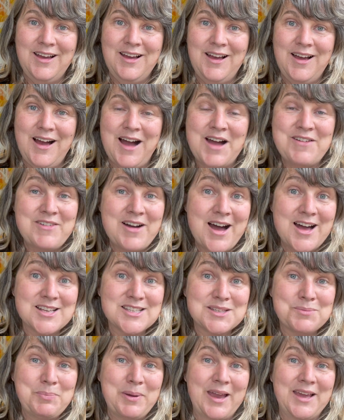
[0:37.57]
I've
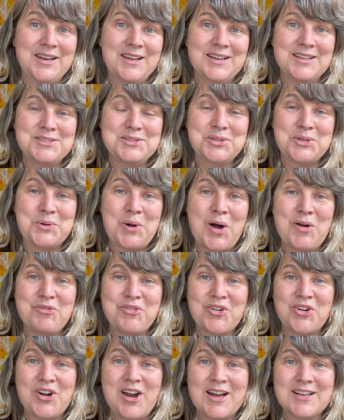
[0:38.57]
asked Peter to
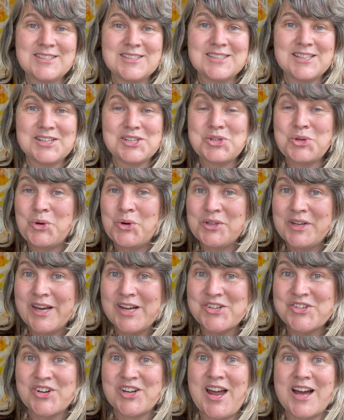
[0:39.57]
offer us a short
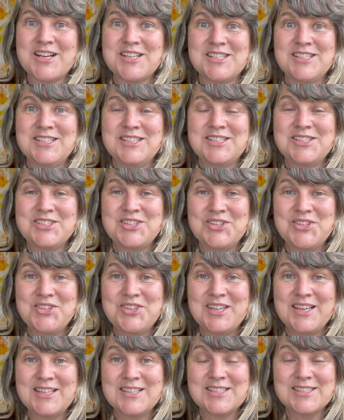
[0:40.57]
introduction to
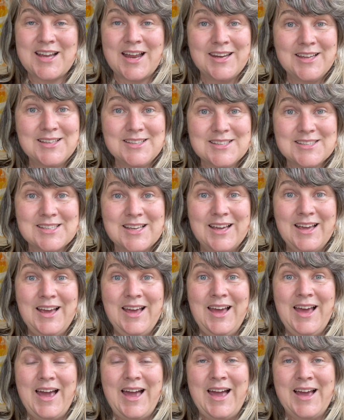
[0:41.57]
these studies,
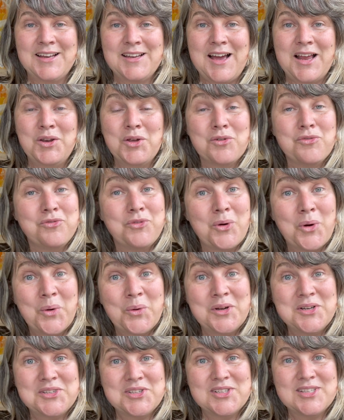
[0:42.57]
and I look
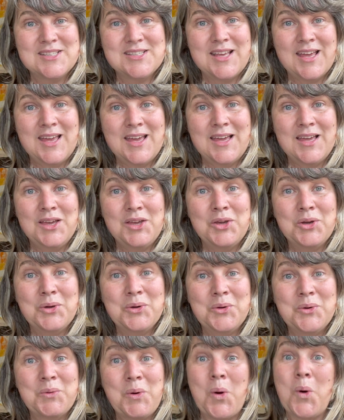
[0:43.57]
forward to seeing
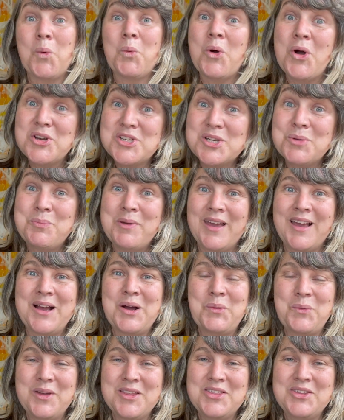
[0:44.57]
you or
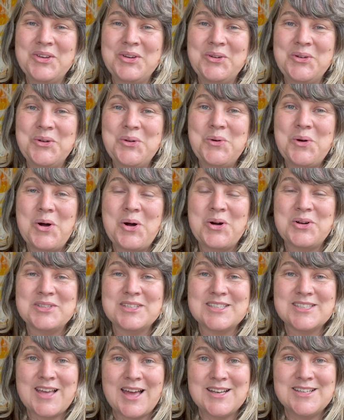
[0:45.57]
worshipping with you on
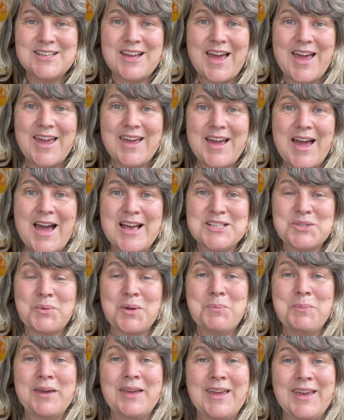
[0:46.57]
Sunday as we
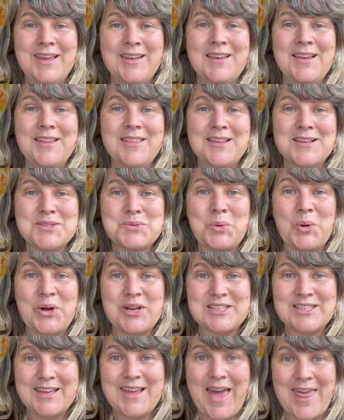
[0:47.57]
begin this
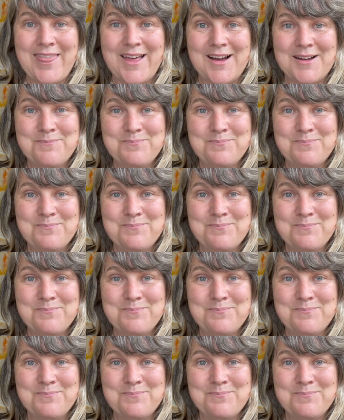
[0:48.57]
work together.